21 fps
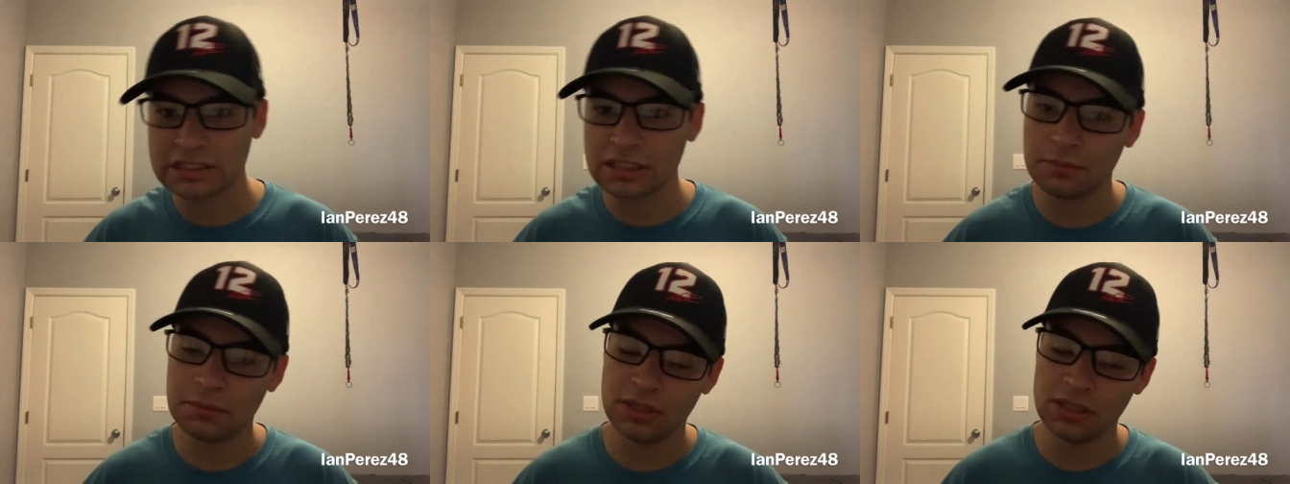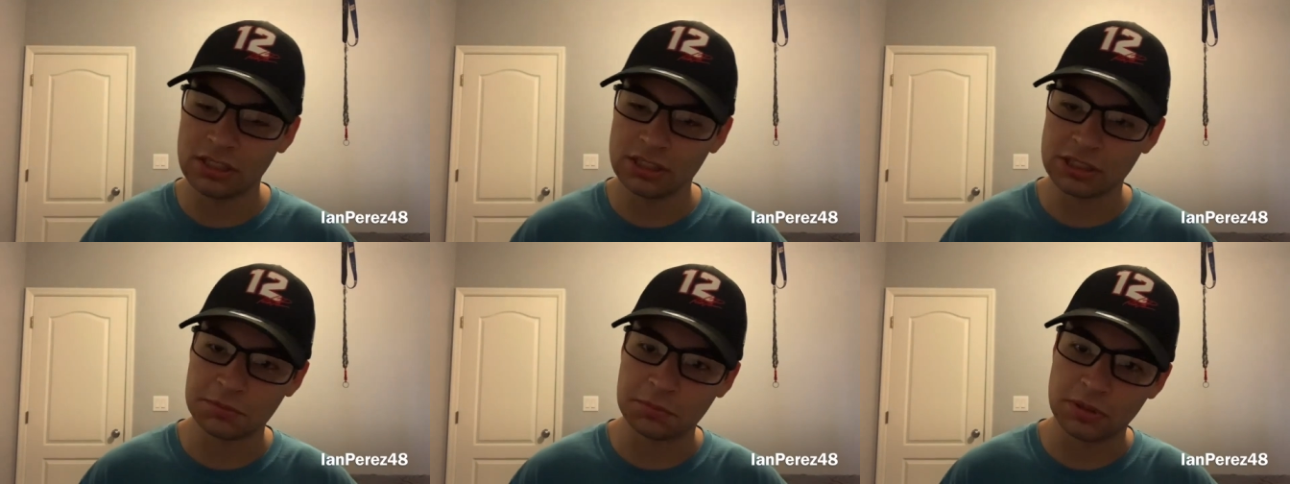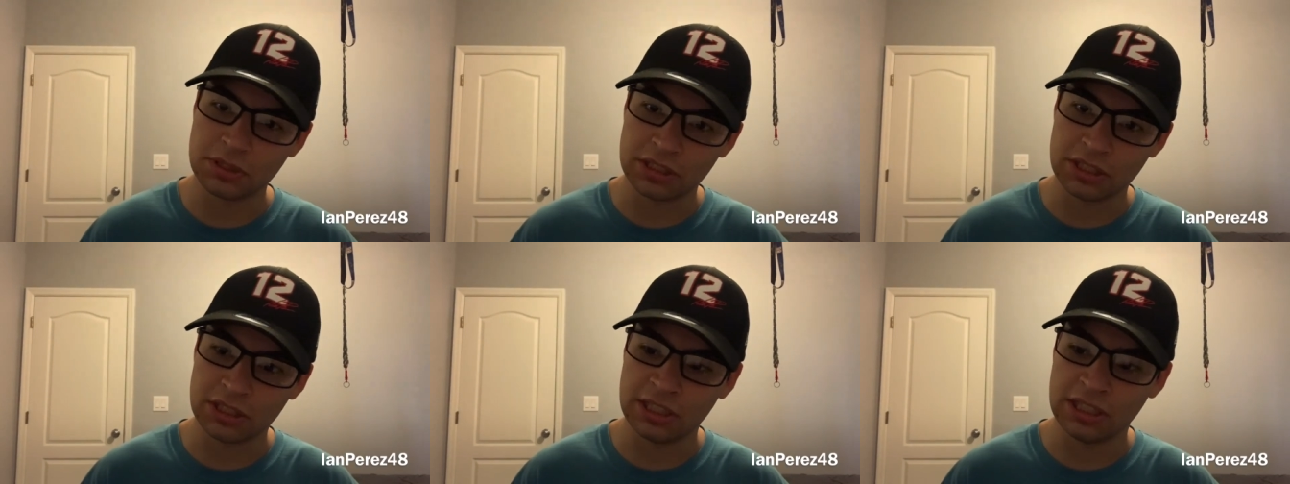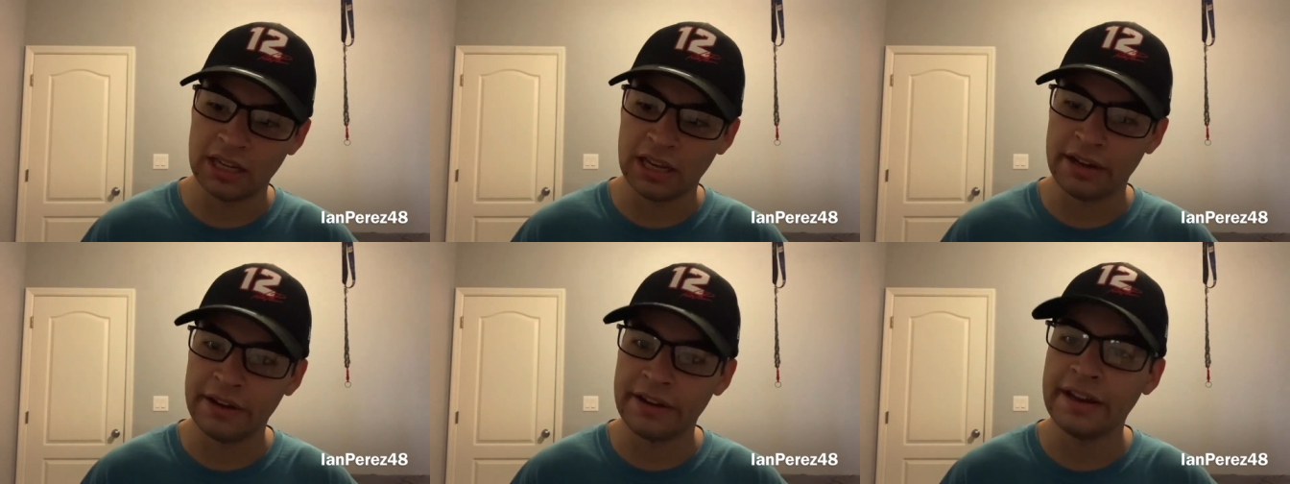gonna be in the spring
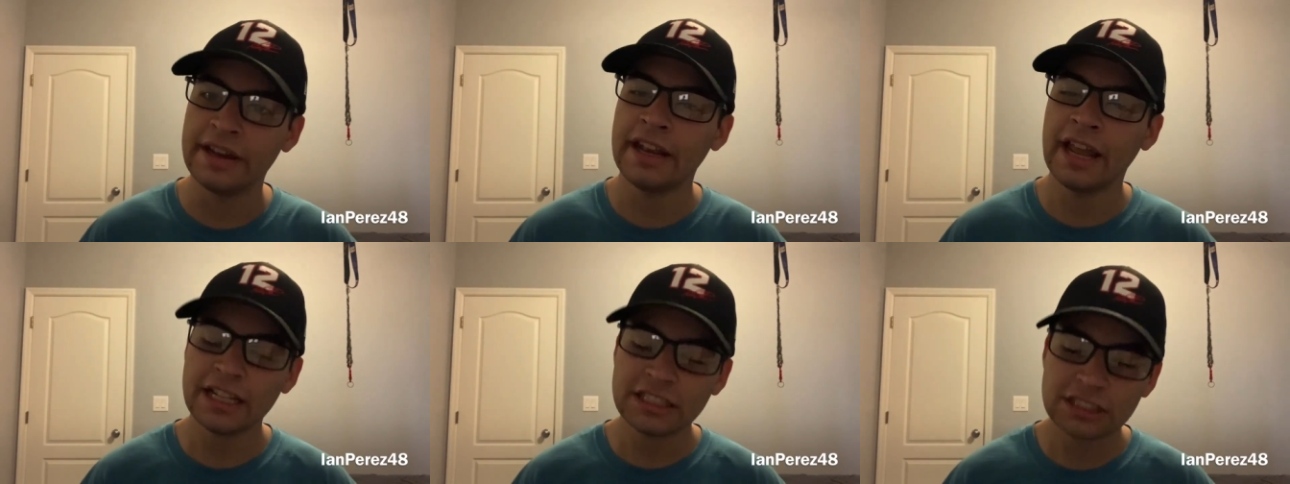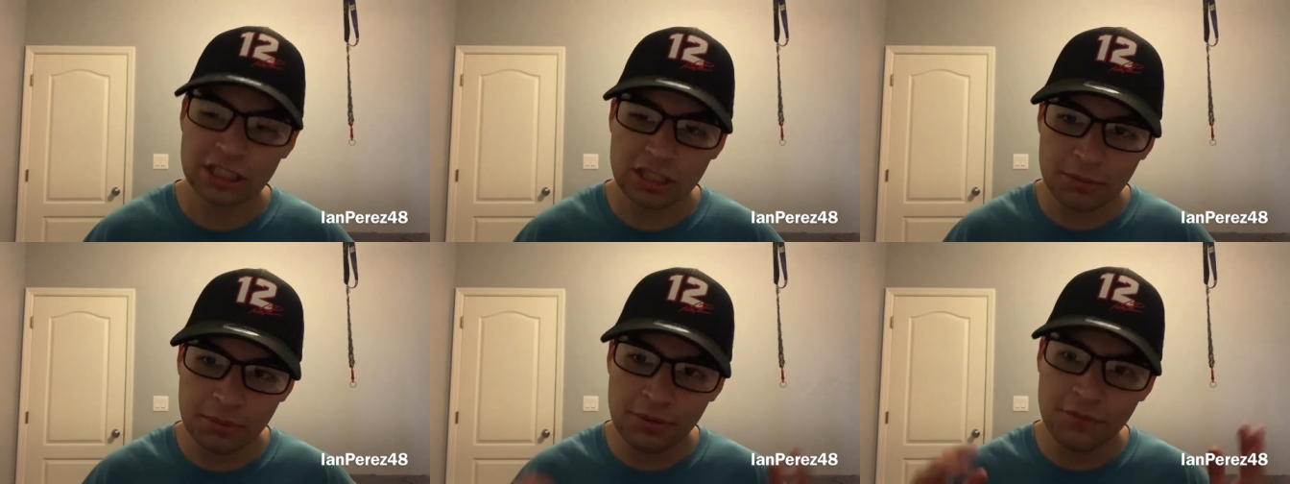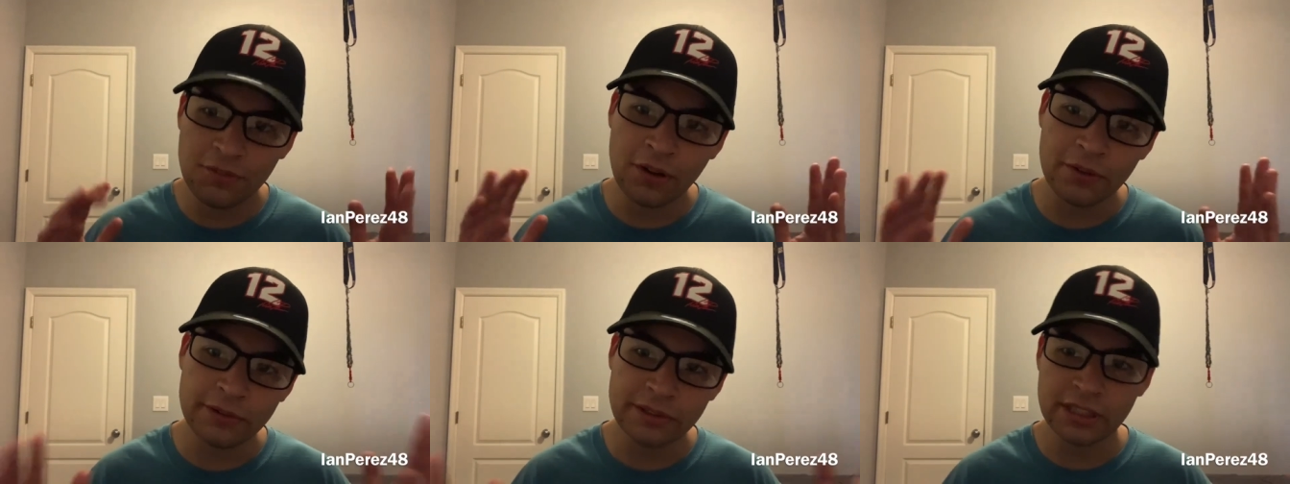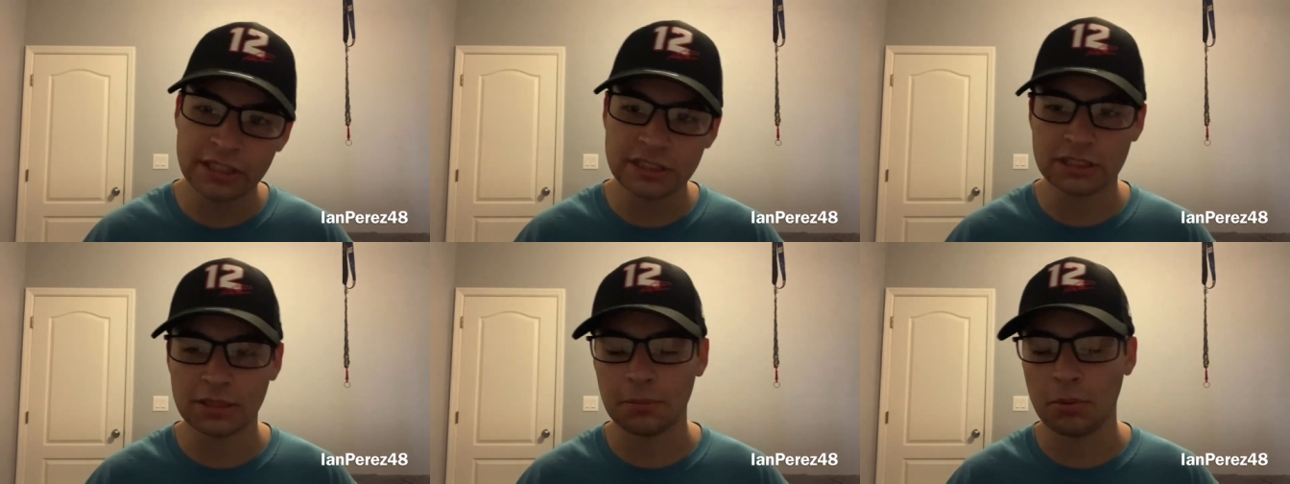again. And that's gonna be very
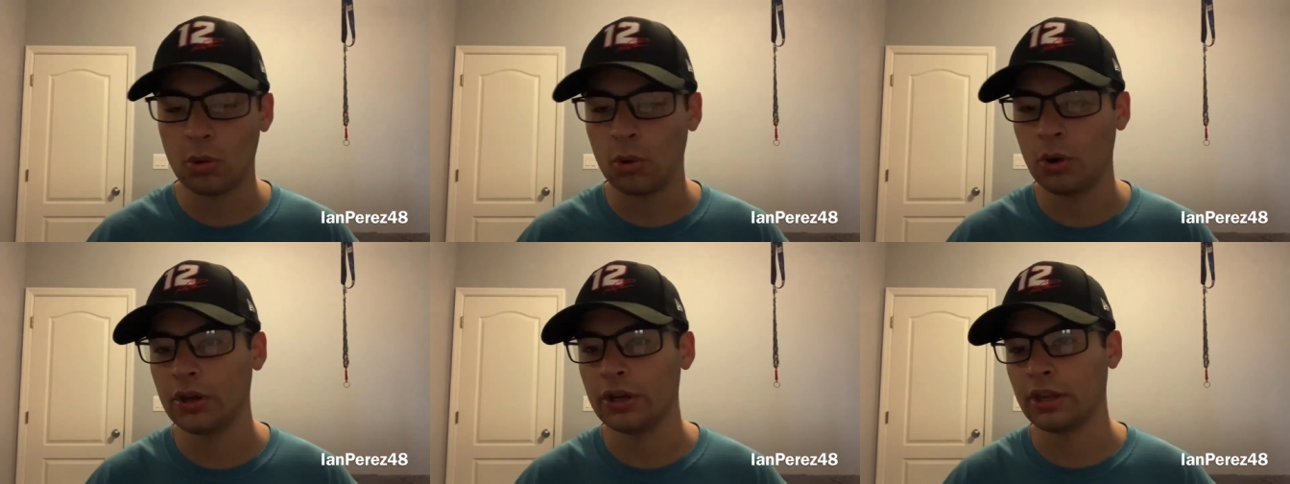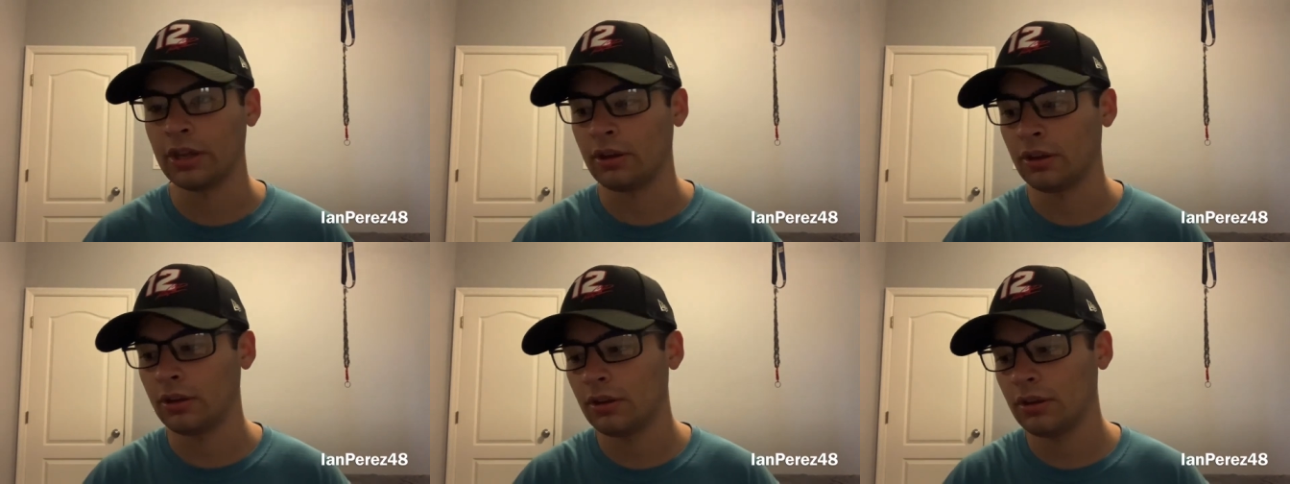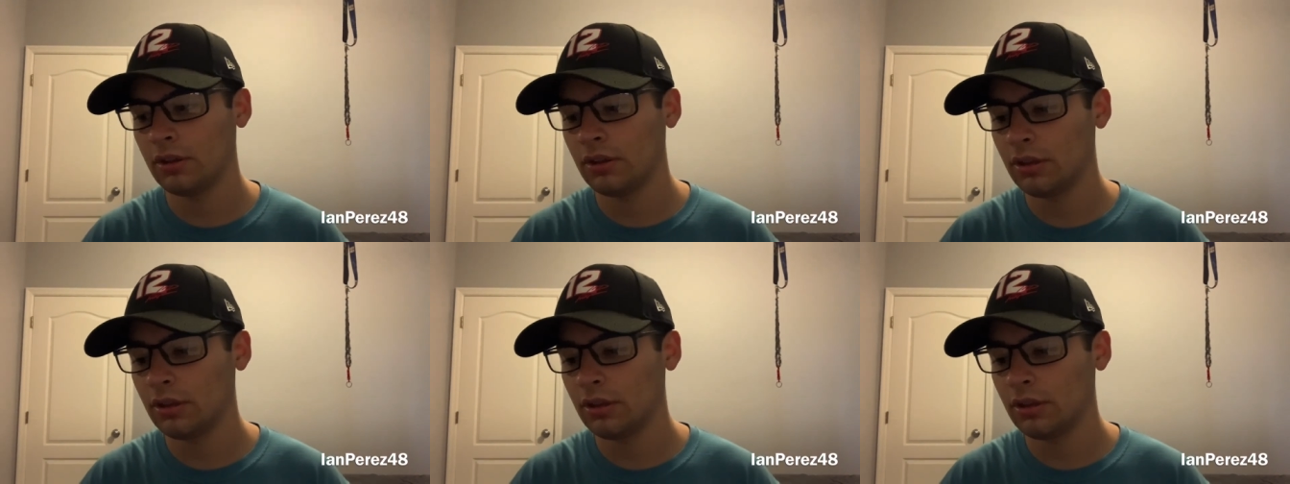disappointing.